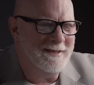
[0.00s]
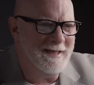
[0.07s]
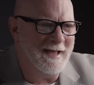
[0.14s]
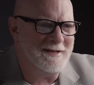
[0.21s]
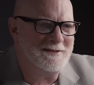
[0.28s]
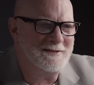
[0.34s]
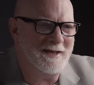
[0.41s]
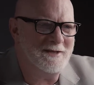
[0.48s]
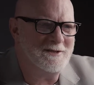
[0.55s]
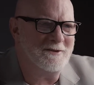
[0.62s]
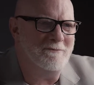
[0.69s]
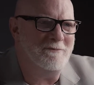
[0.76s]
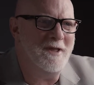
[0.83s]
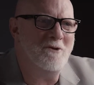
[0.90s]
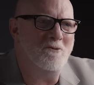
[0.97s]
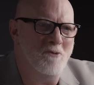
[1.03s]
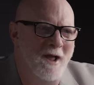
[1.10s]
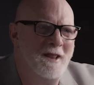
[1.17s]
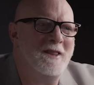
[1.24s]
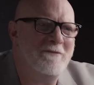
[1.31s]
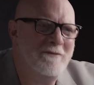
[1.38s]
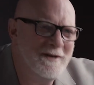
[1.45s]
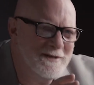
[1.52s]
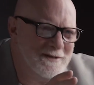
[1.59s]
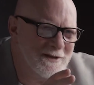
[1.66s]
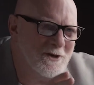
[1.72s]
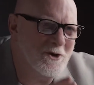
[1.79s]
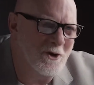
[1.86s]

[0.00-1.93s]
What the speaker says: that sense of being relevant to